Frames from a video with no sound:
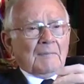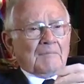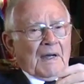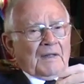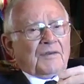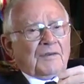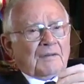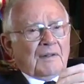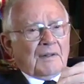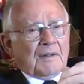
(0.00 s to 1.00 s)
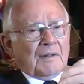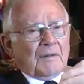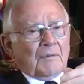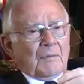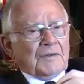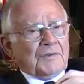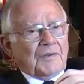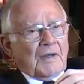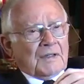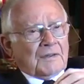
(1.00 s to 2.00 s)
But
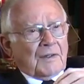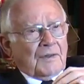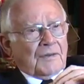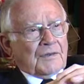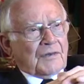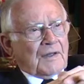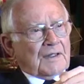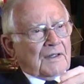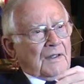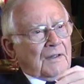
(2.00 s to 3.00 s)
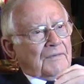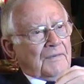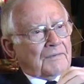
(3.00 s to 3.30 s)
once I'd got this idea